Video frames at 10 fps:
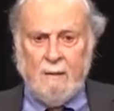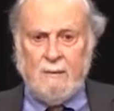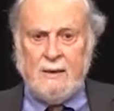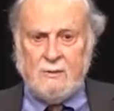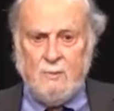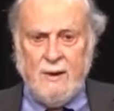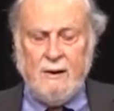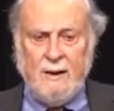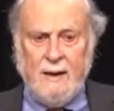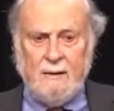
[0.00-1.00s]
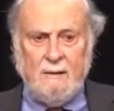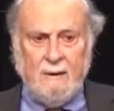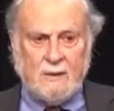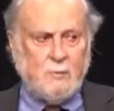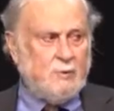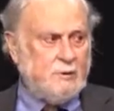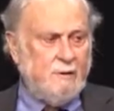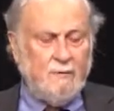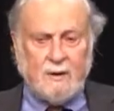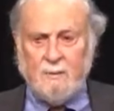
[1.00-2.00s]
these men had exposed their
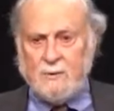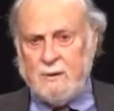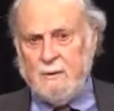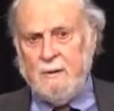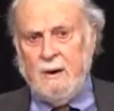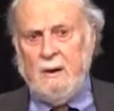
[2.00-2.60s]
victims to,